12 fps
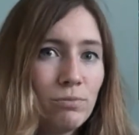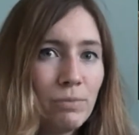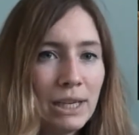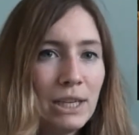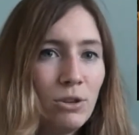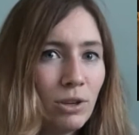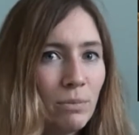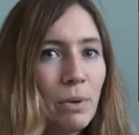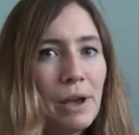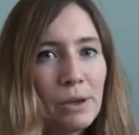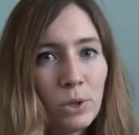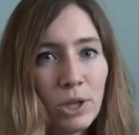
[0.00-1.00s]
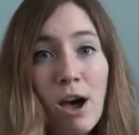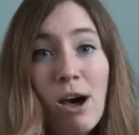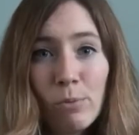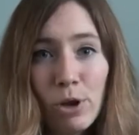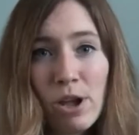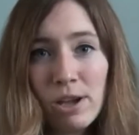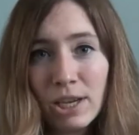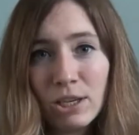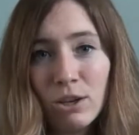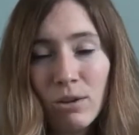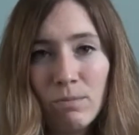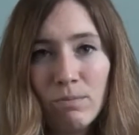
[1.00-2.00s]
money you can buy all the artwork and
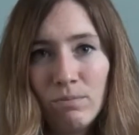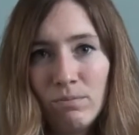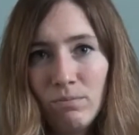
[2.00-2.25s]
you can